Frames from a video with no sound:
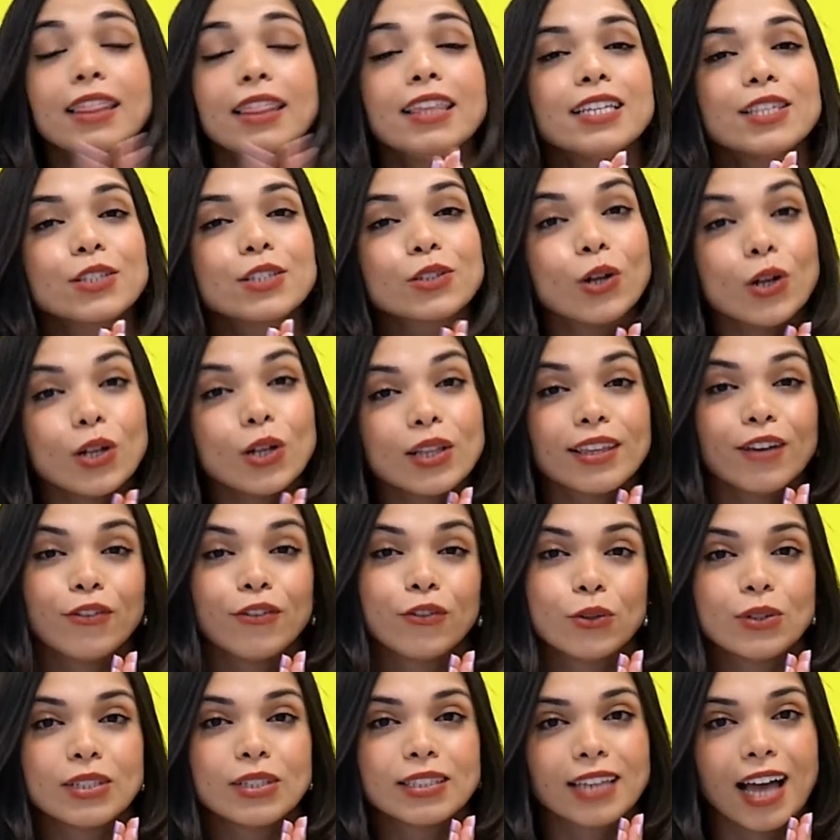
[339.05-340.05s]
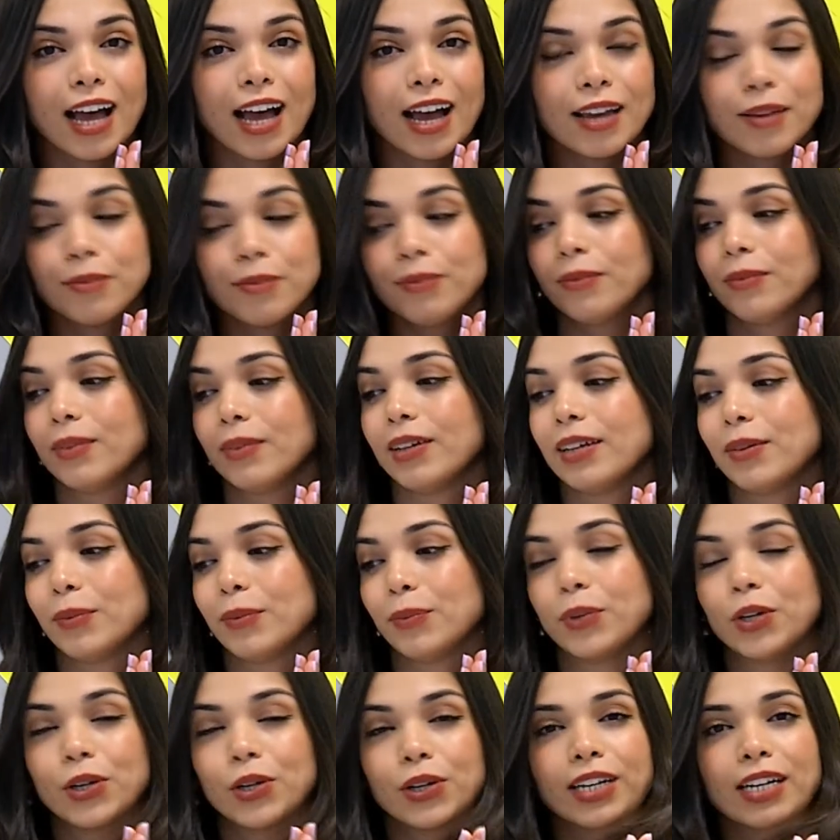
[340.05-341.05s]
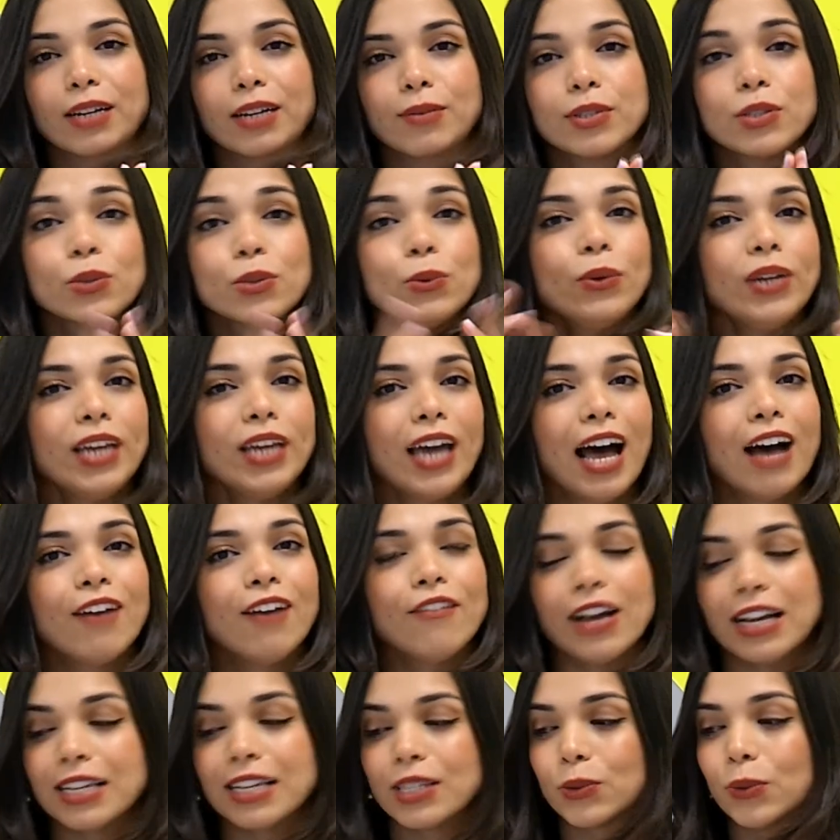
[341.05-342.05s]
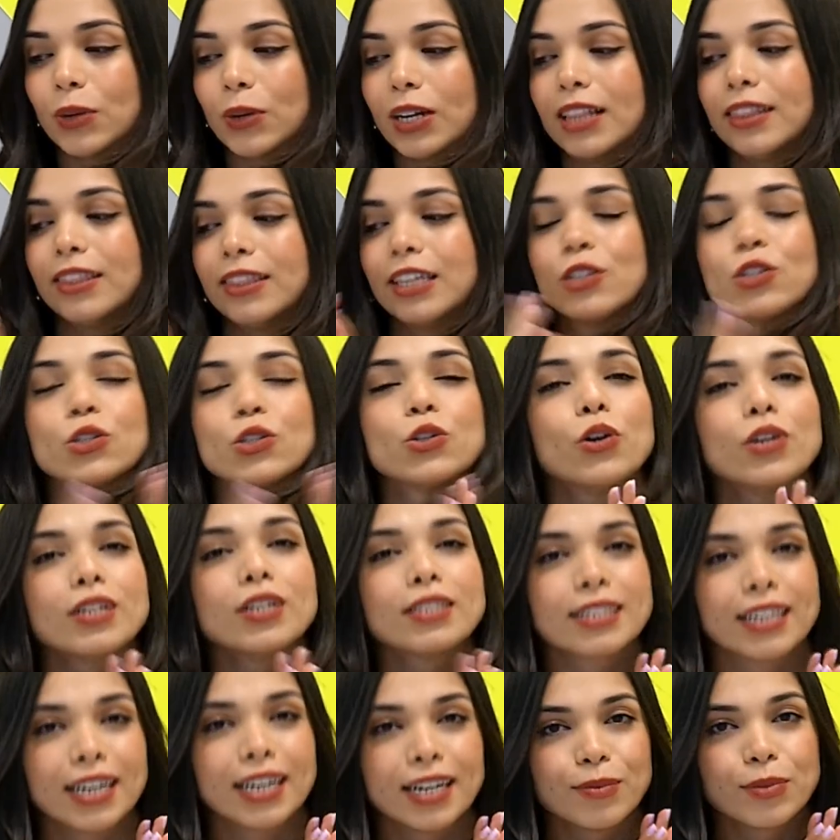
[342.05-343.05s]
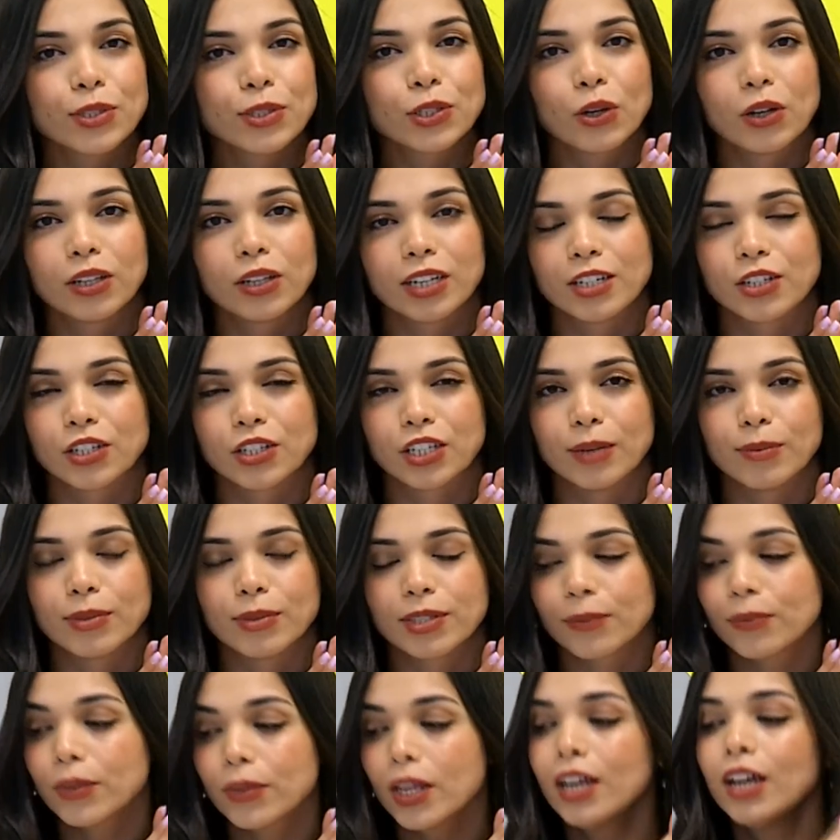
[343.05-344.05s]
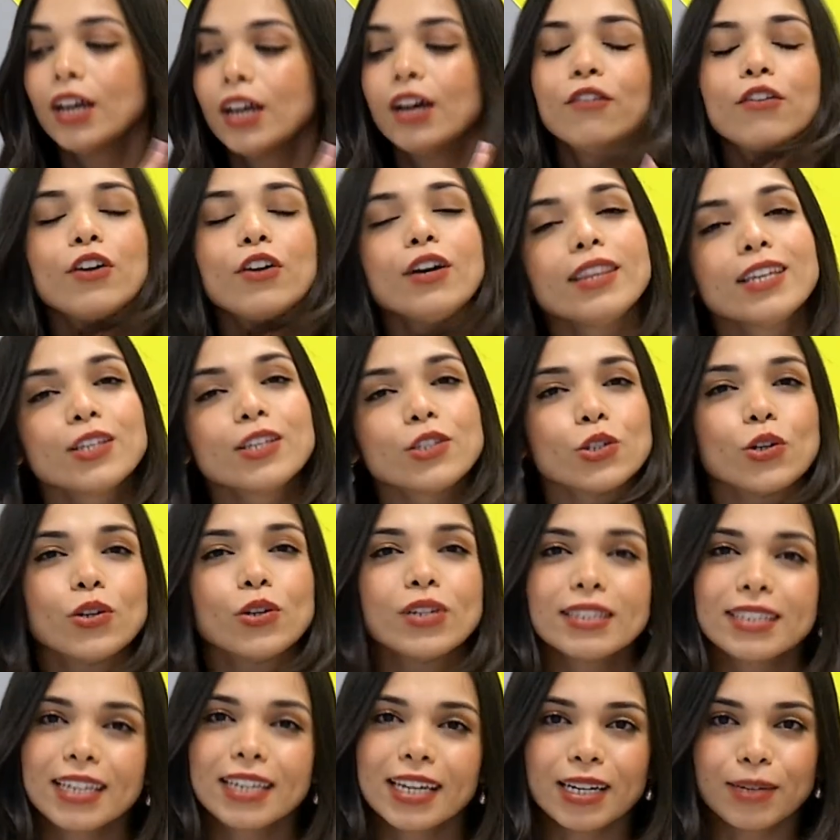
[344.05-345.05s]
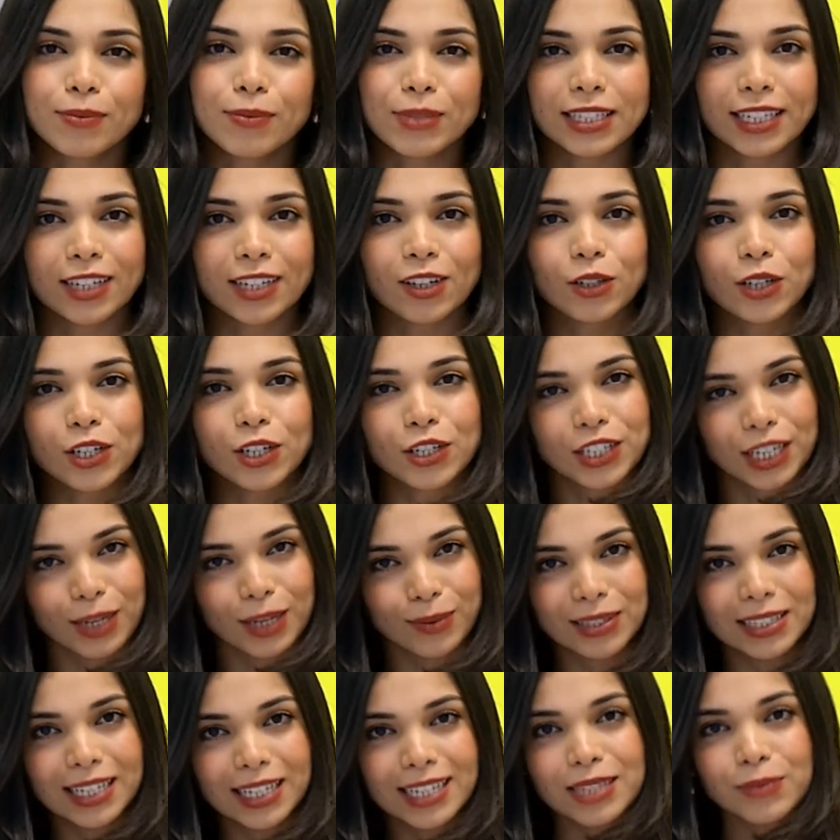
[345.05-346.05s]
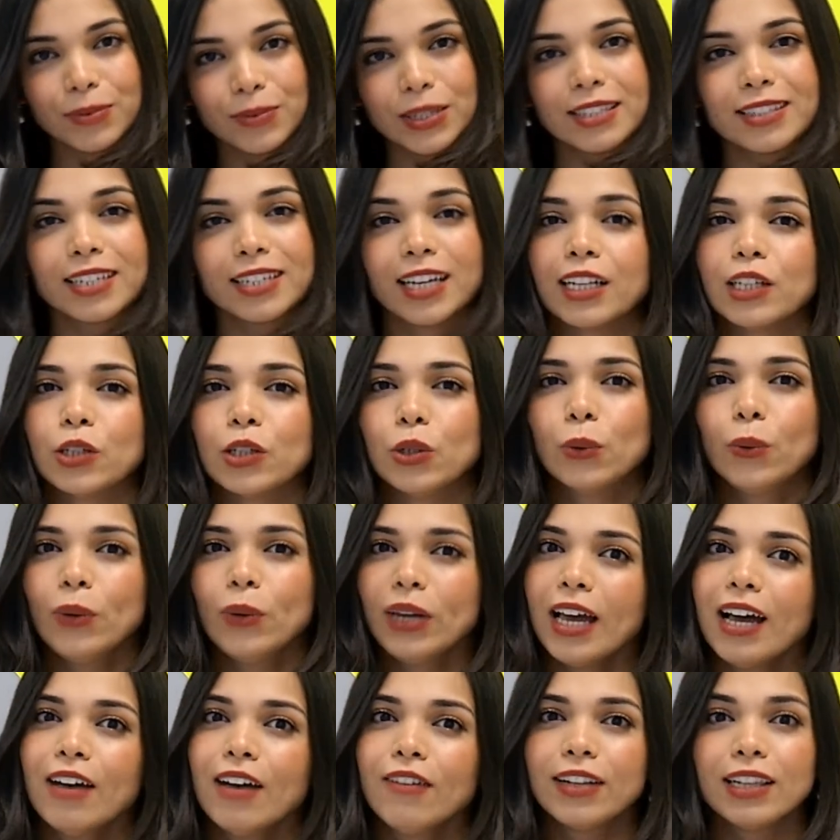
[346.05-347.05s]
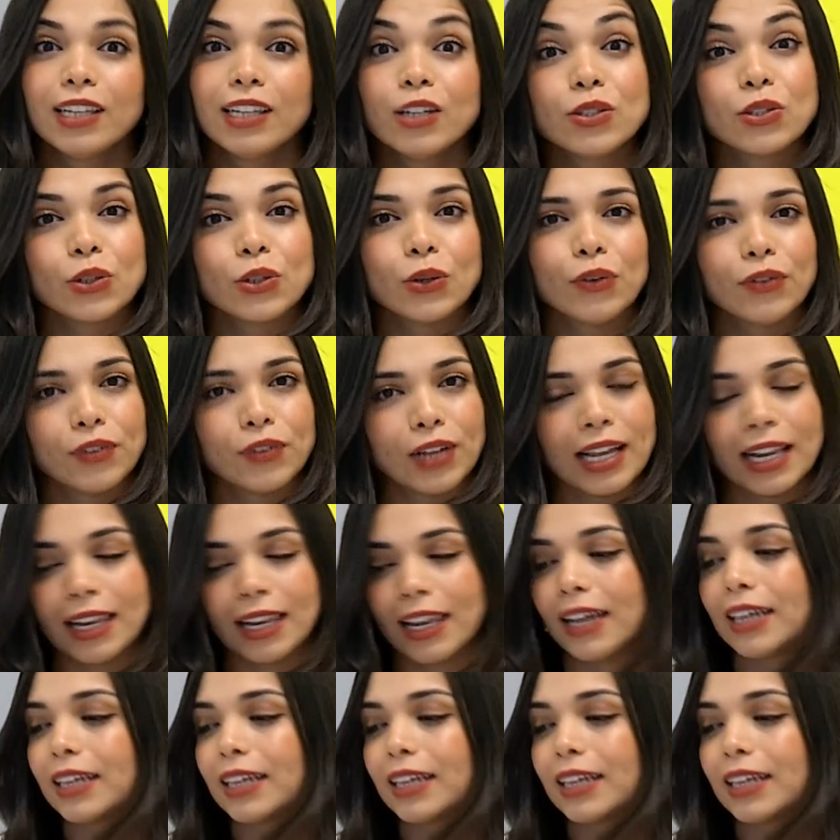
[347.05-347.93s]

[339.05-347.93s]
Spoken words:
This is called the full-time programs. We have as well the short-term scholarships. For the short-term scholarships, let me tell you, we have a lot of